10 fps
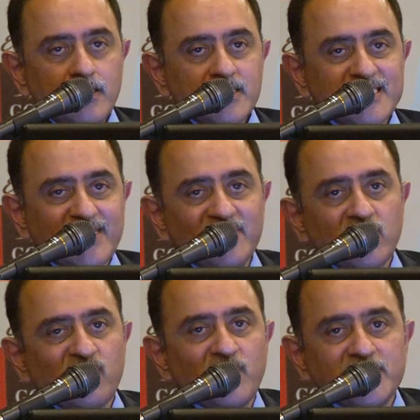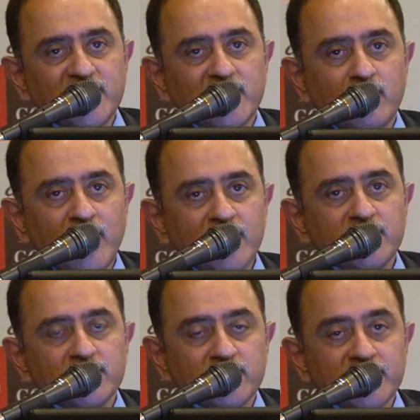7 of my general
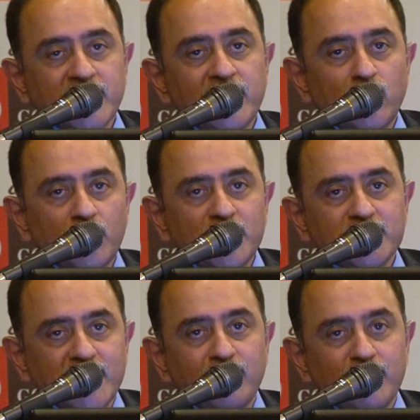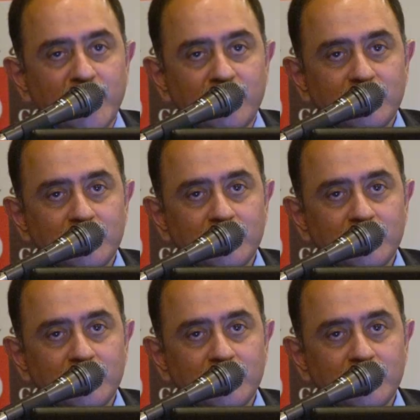managers resigned on the same day.